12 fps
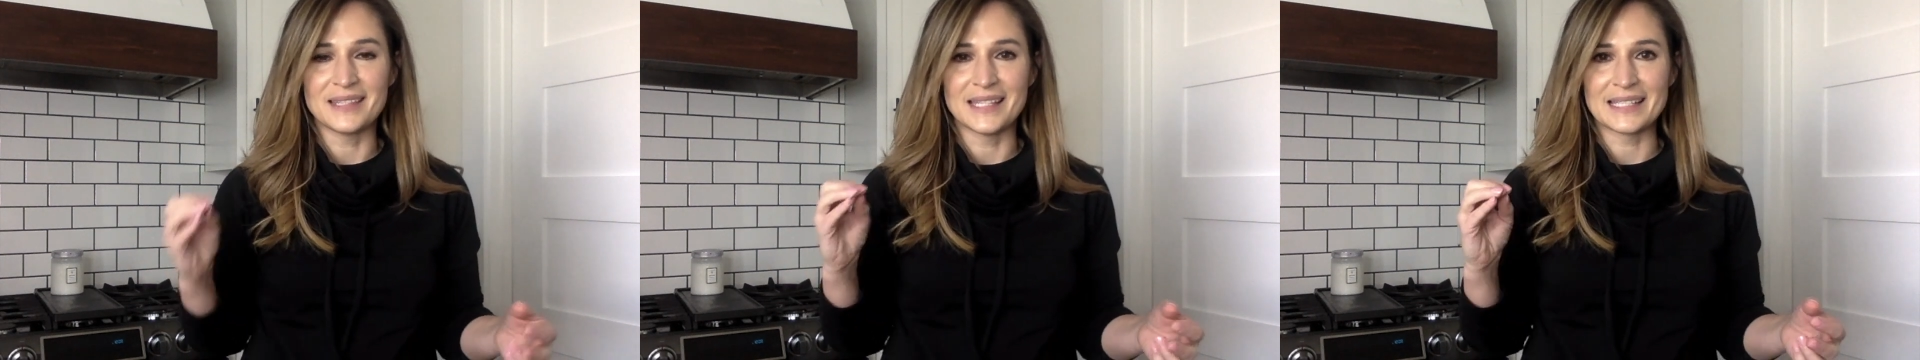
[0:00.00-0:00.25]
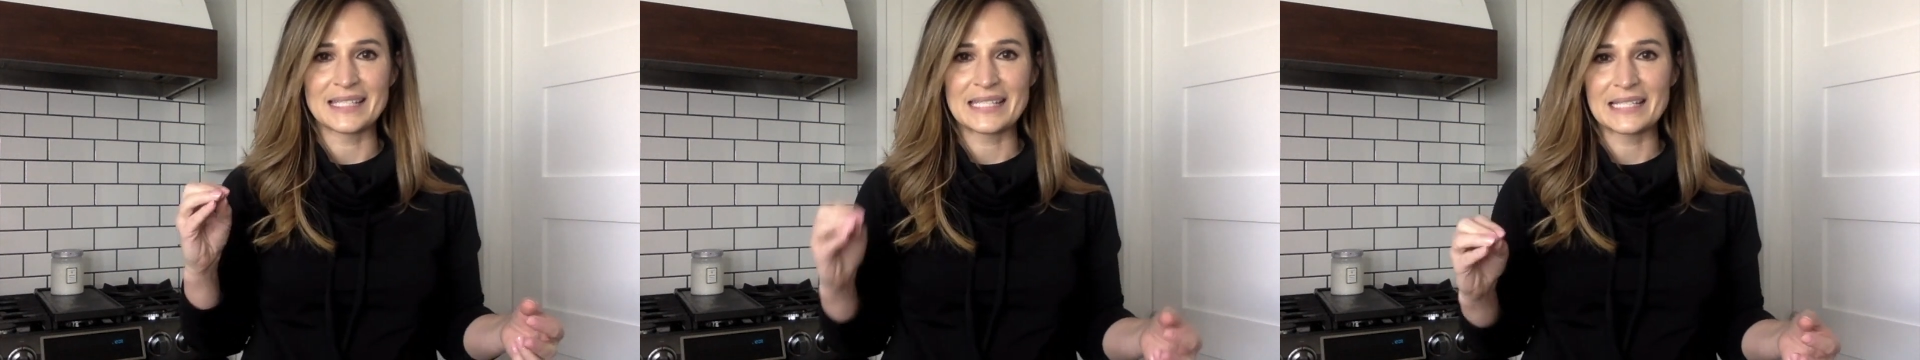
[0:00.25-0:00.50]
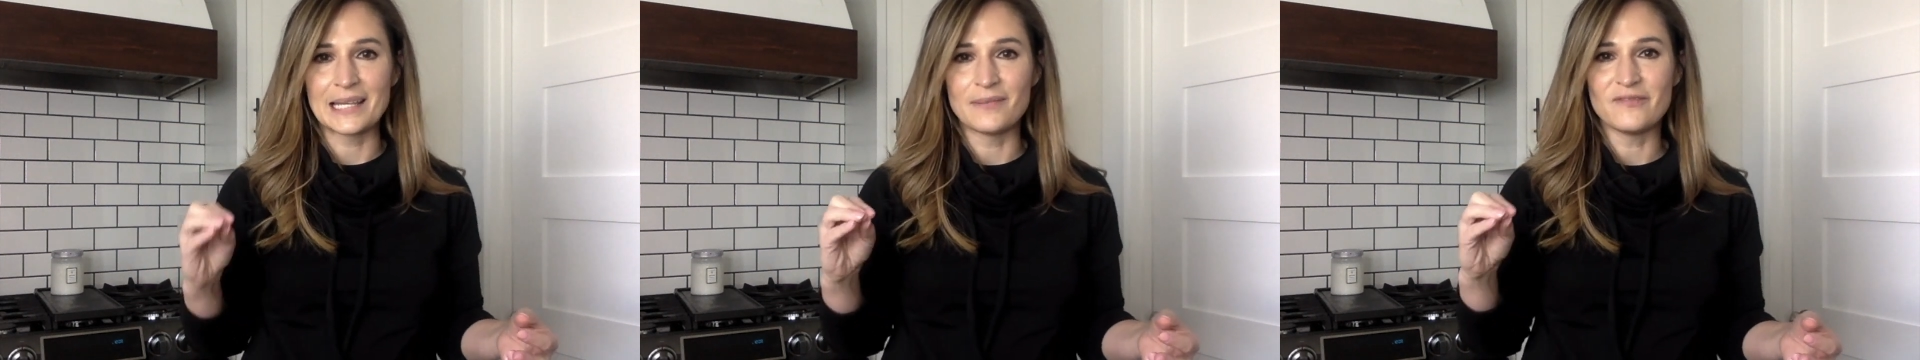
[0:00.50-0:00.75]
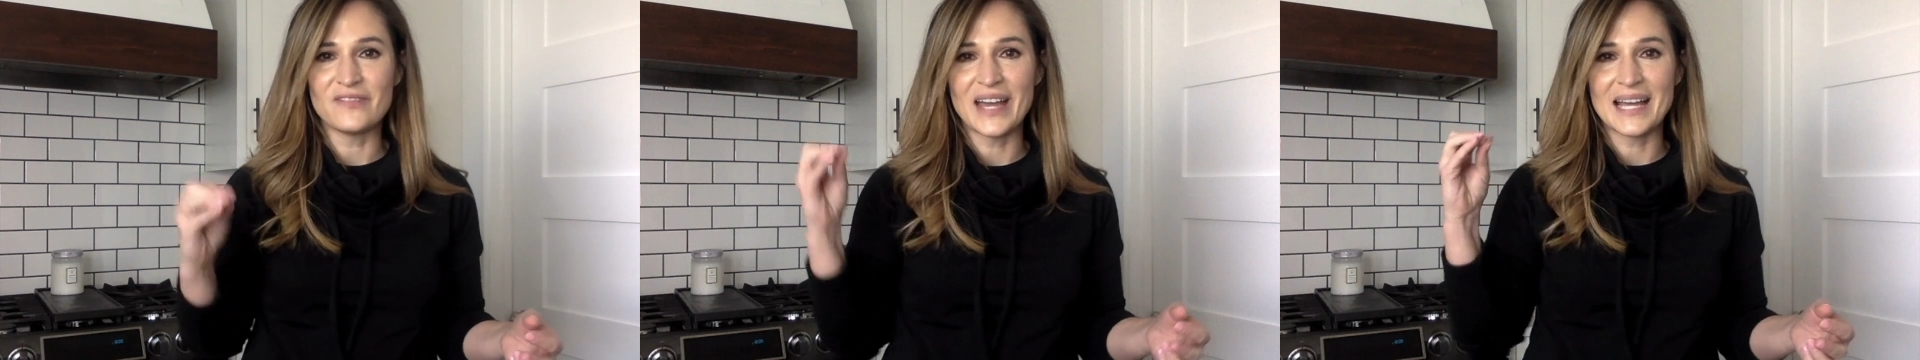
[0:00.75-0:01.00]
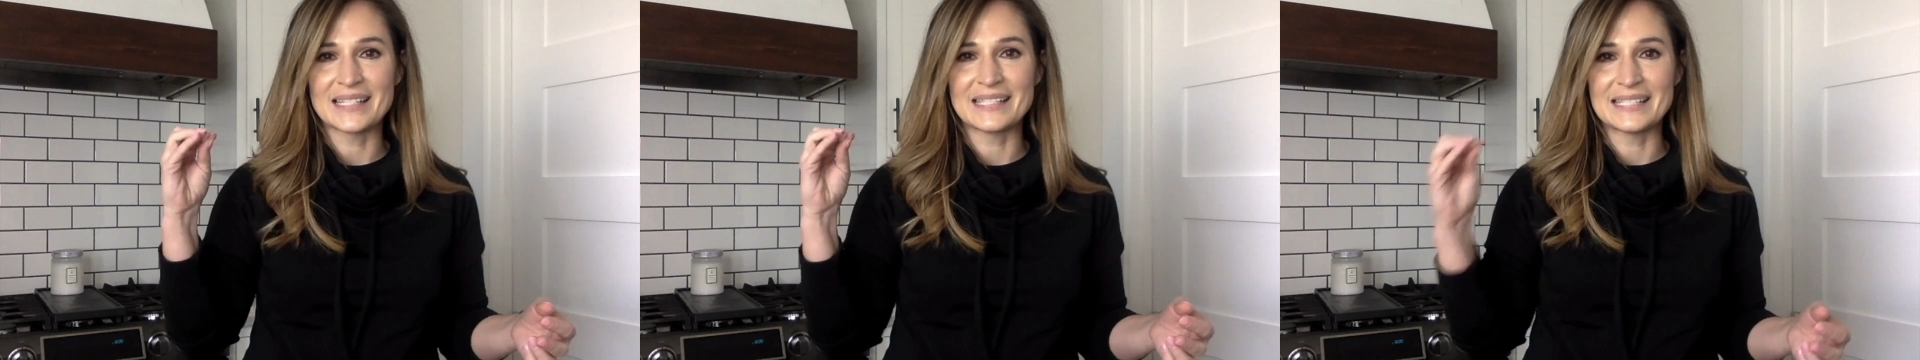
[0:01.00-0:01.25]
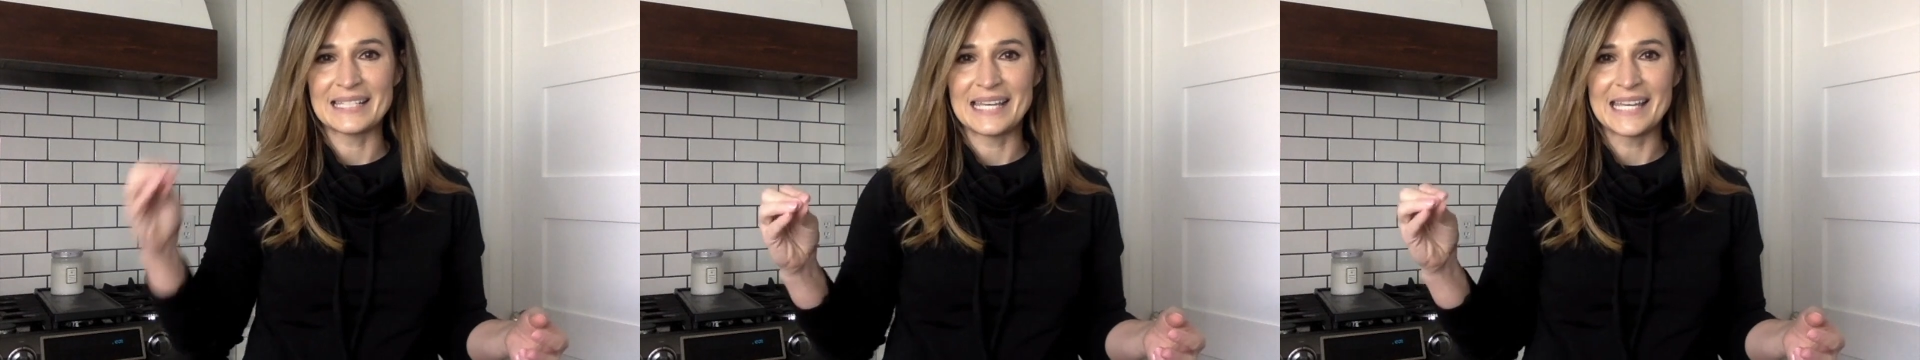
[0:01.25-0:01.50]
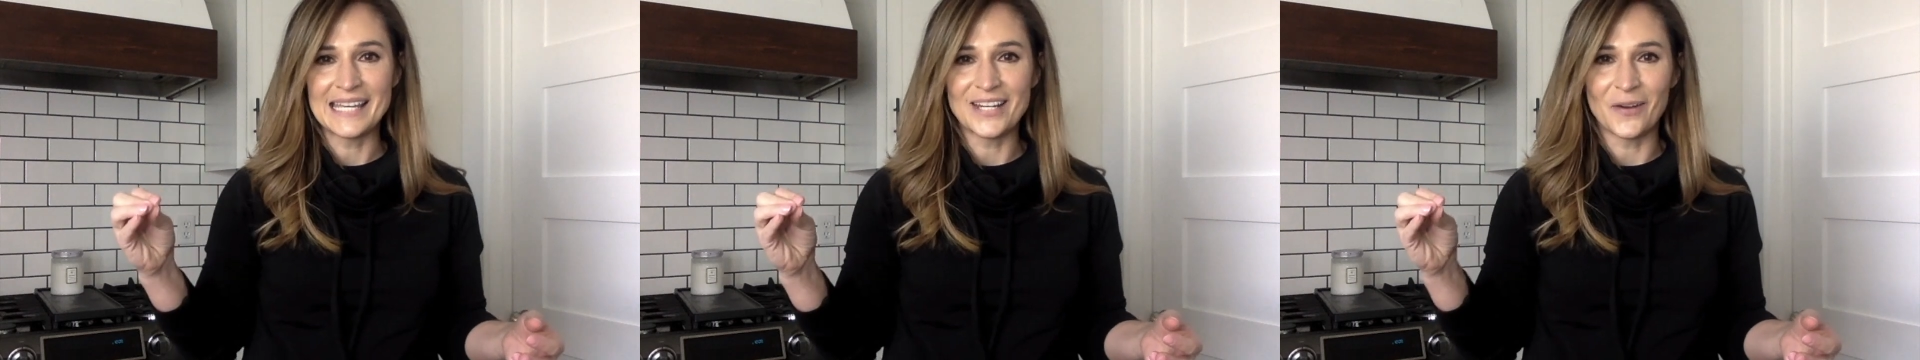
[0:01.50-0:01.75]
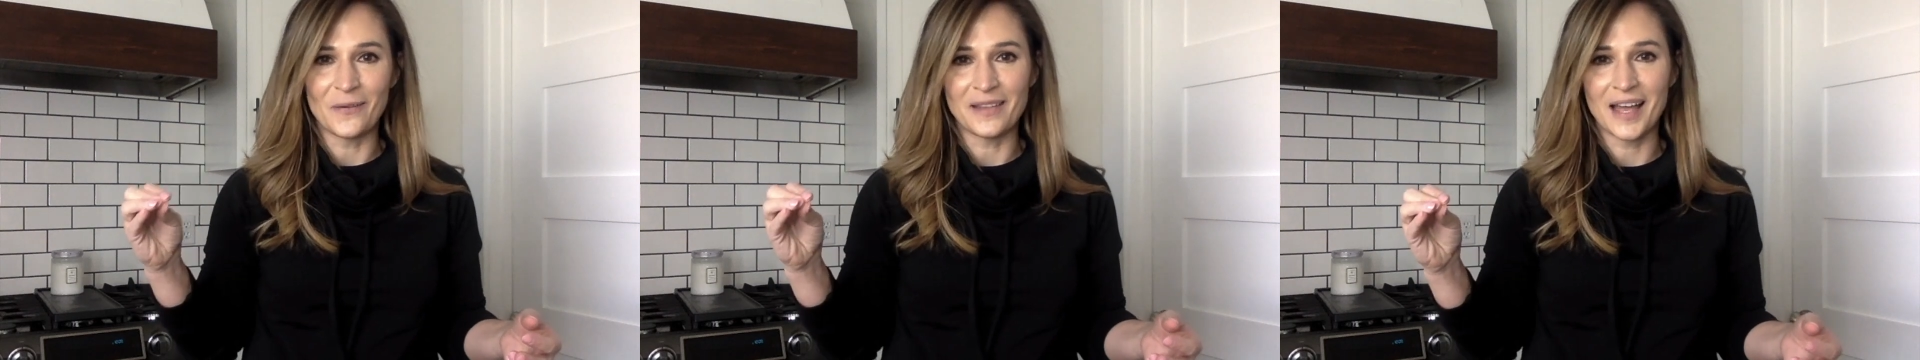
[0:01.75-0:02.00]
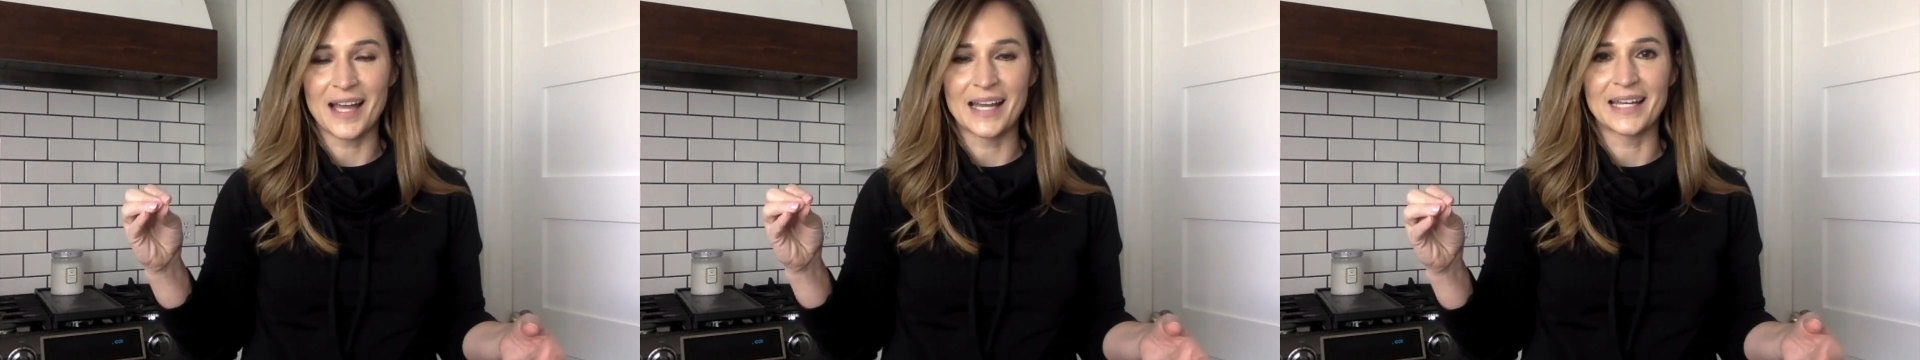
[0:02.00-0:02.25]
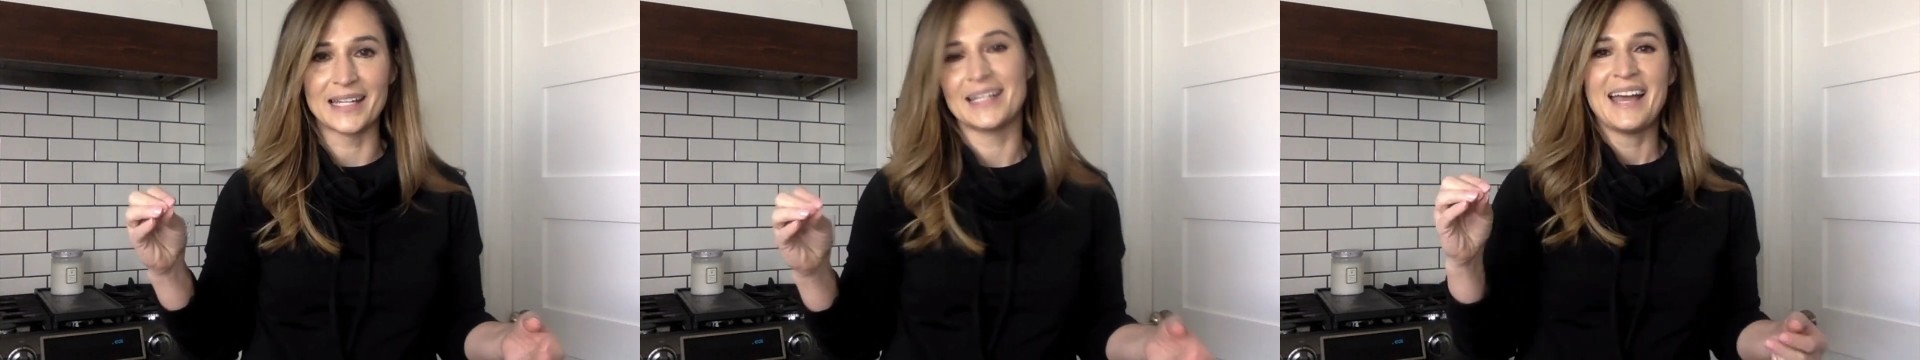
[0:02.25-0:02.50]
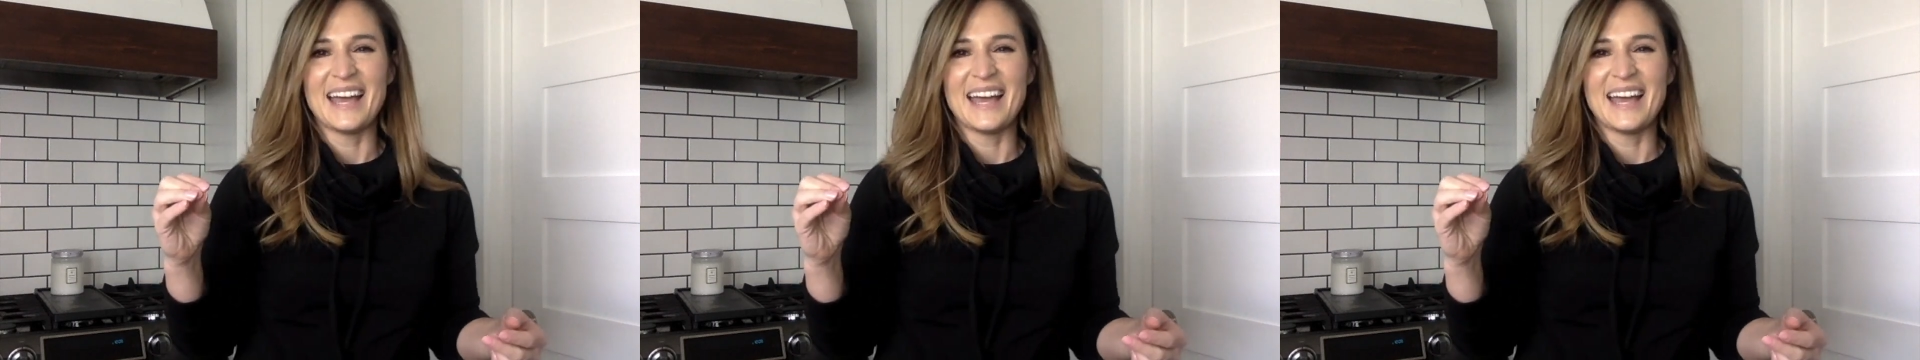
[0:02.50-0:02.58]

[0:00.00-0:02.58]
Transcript: the SLIMFAST Keto line,